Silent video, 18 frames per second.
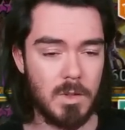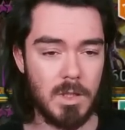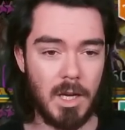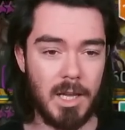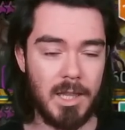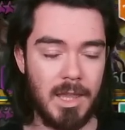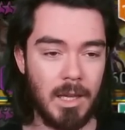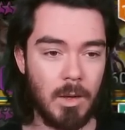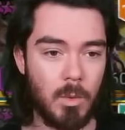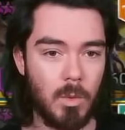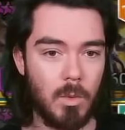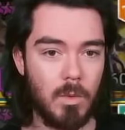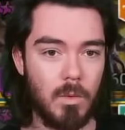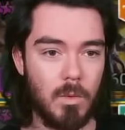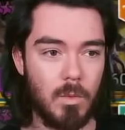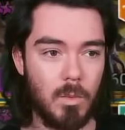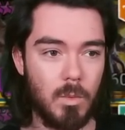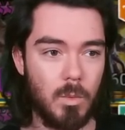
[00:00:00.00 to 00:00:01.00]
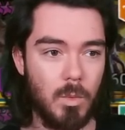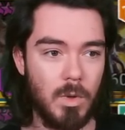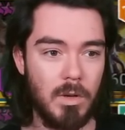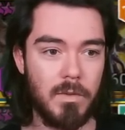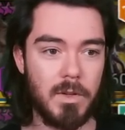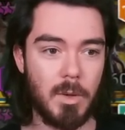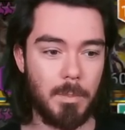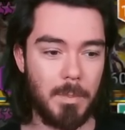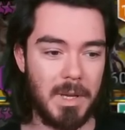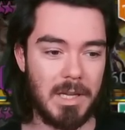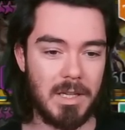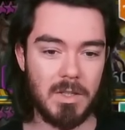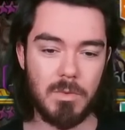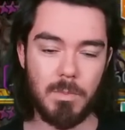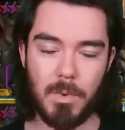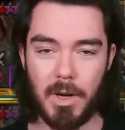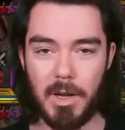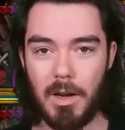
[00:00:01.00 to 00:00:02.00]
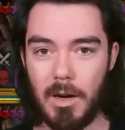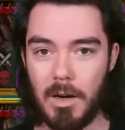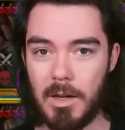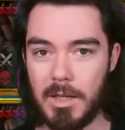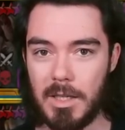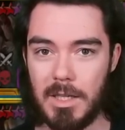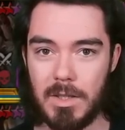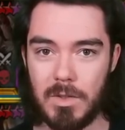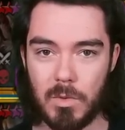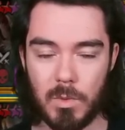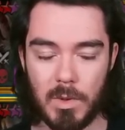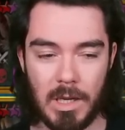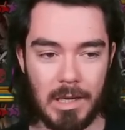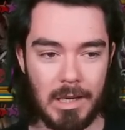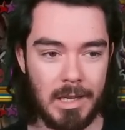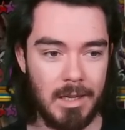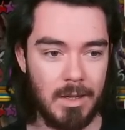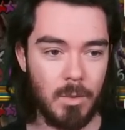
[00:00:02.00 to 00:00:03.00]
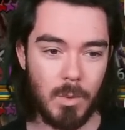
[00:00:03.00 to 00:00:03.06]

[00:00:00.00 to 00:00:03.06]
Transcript: I think one of your biggest priorities, really,